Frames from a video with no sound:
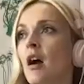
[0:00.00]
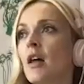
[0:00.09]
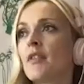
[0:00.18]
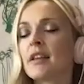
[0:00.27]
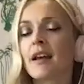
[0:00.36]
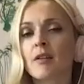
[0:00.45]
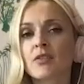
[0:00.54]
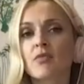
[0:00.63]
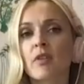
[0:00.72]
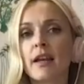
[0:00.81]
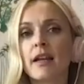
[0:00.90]
I think that's
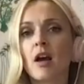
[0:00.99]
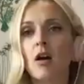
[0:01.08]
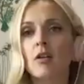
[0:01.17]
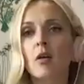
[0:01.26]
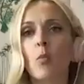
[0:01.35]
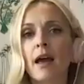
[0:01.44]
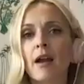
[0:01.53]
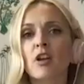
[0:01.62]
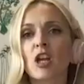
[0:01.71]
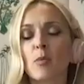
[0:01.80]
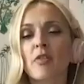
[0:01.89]
really hard. Like, where are
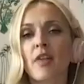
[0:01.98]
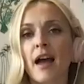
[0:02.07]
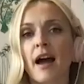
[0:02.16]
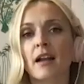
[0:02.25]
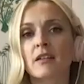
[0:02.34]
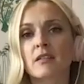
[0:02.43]
you with that?